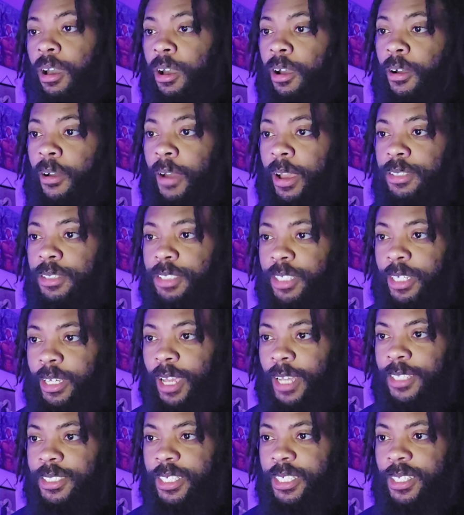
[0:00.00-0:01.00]
Oh, I see.
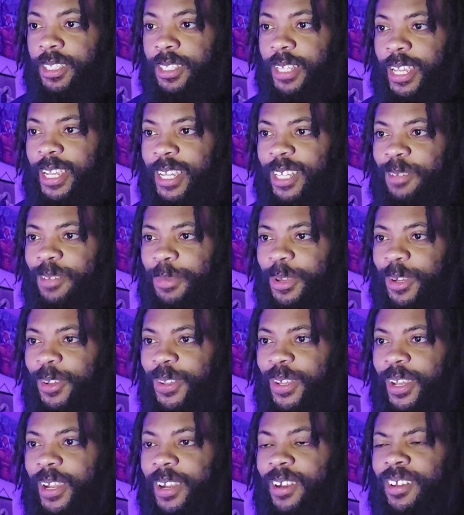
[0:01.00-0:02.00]
I see the thing in the middle
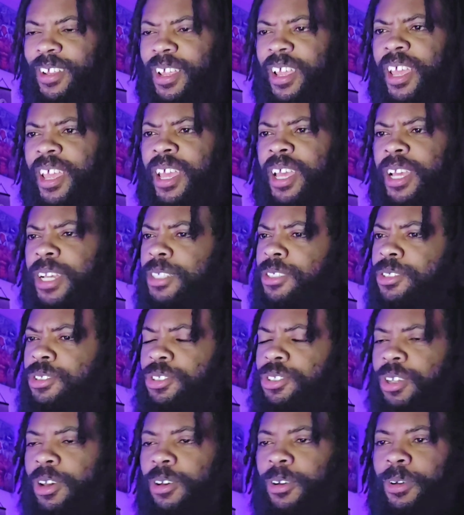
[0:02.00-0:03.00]
there.
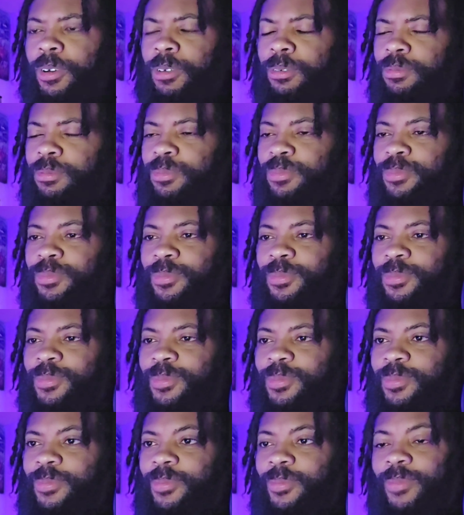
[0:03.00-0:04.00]
So,
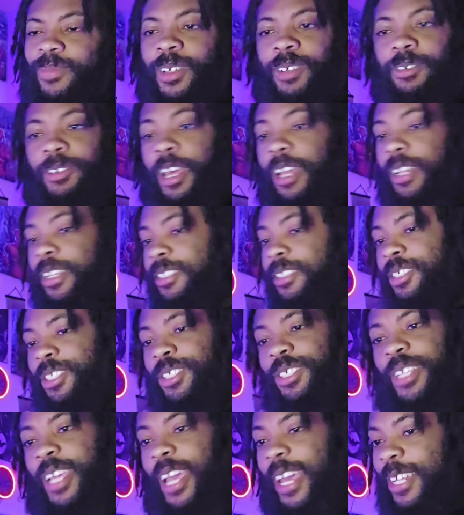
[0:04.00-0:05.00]
now let's
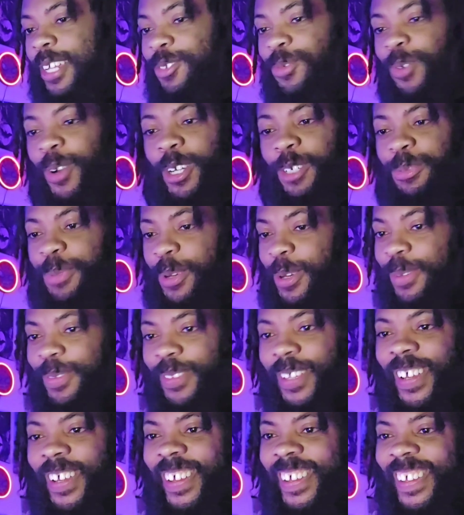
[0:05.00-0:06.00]
just see how this works, bro.
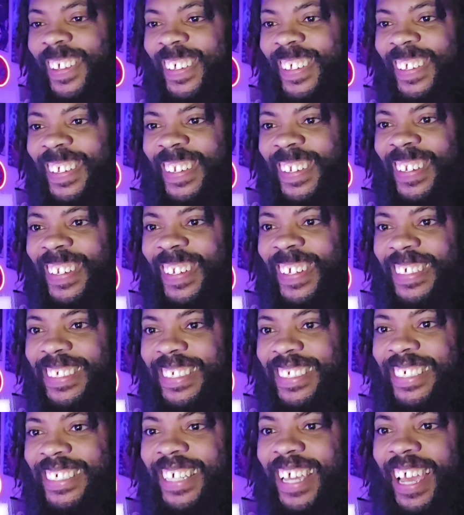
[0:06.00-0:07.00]
Let's
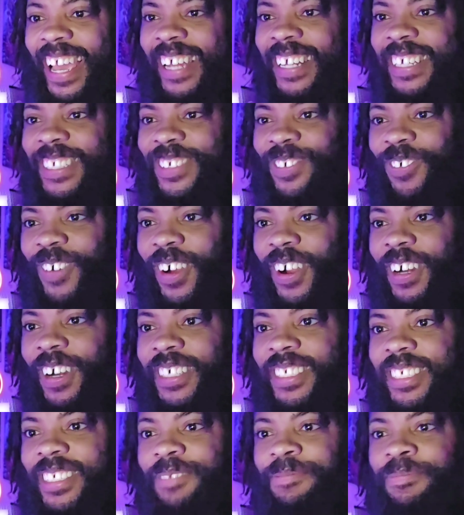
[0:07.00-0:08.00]
see how this
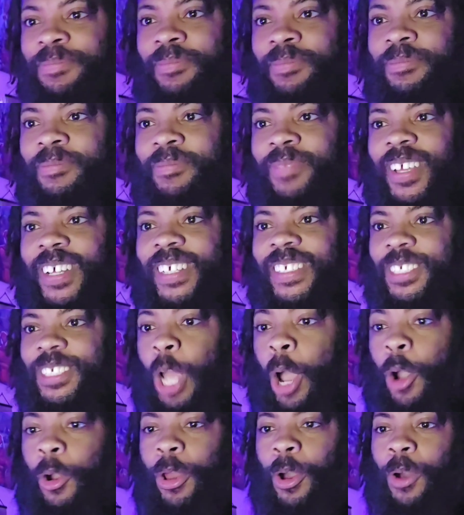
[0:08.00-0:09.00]
works.
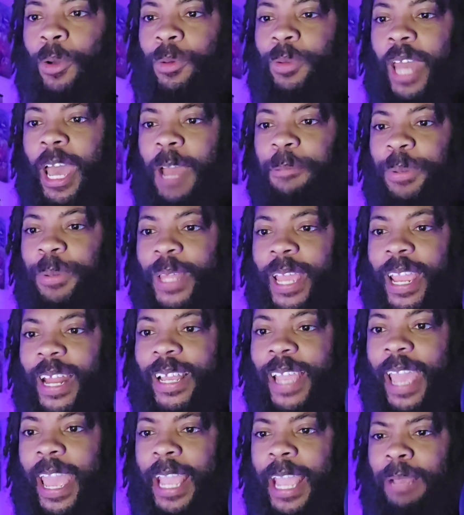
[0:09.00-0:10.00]
Todo, not
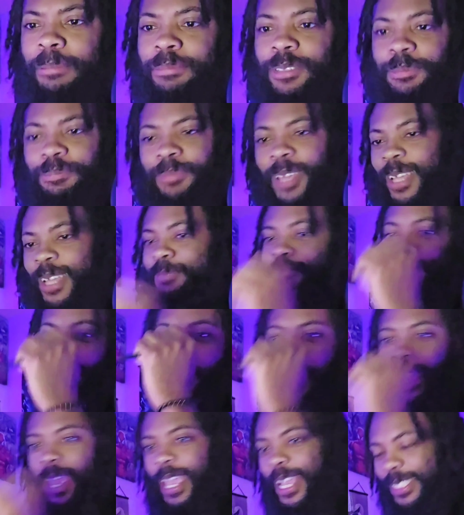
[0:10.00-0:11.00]
playing games,
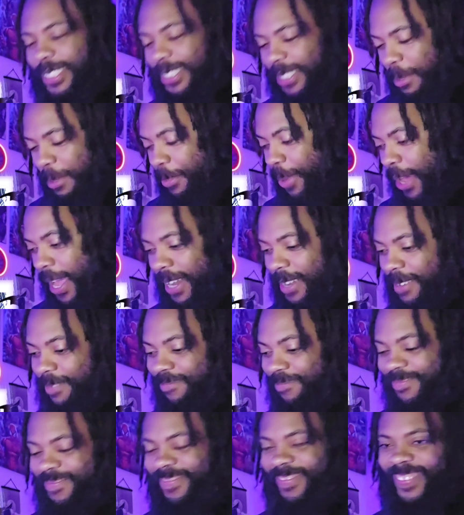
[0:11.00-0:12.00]
hits the button,
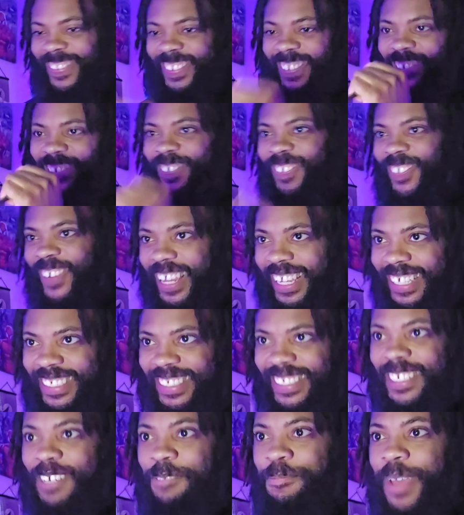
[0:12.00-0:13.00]

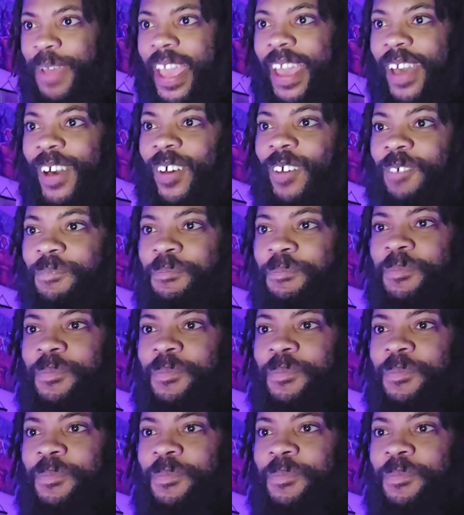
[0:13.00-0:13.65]
rings the bell,